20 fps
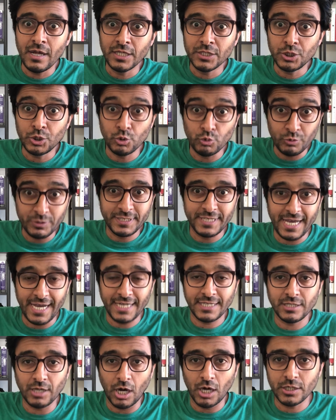to
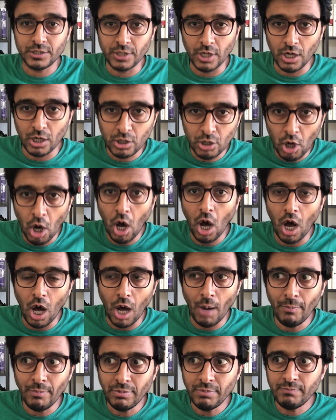TikTok dot
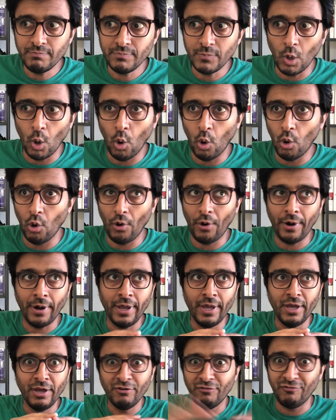com, or
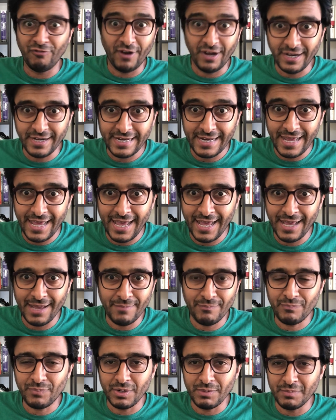find
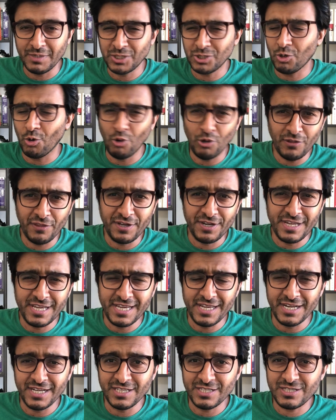pretty much all the D
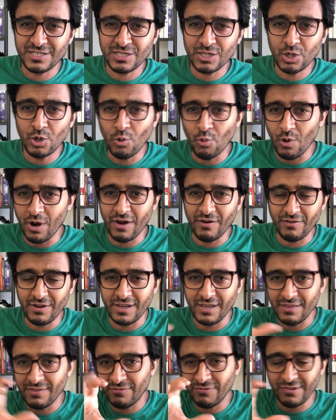N S
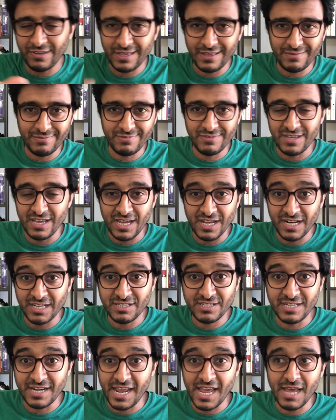queried D N S
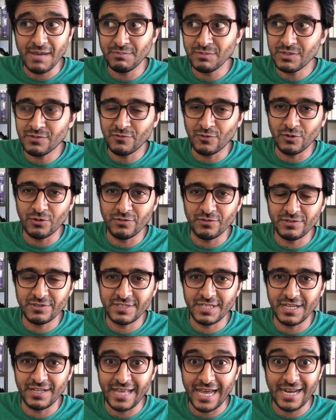names for
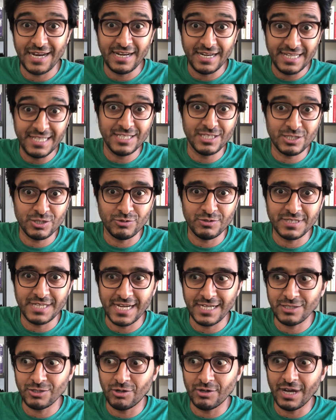that leads to
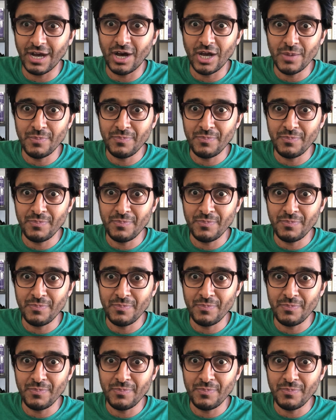TikTok I